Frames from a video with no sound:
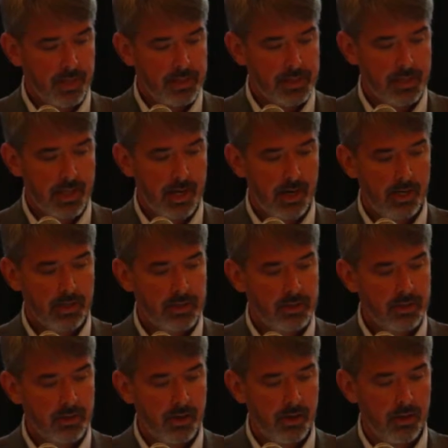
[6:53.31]

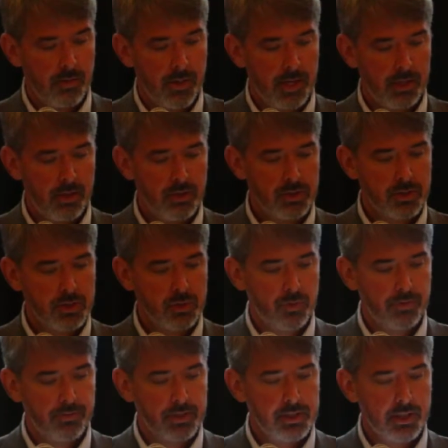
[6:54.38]
aesthetics, all the many uses
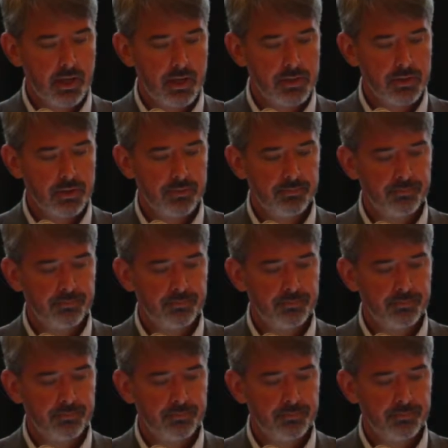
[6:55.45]
we've discussed.